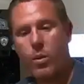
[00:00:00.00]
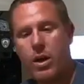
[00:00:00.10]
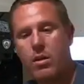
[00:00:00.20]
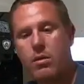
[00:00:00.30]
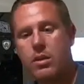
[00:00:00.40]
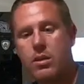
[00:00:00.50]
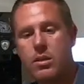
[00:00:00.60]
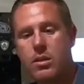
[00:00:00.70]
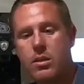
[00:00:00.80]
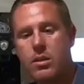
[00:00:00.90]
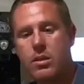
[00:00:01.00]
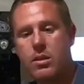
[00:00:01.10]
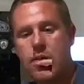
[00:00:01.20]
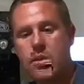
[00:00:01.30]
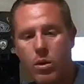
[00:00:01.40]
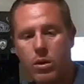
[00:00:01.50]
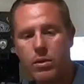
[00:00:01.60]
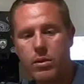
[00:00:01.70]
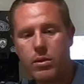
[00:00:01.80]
aware, this is the only one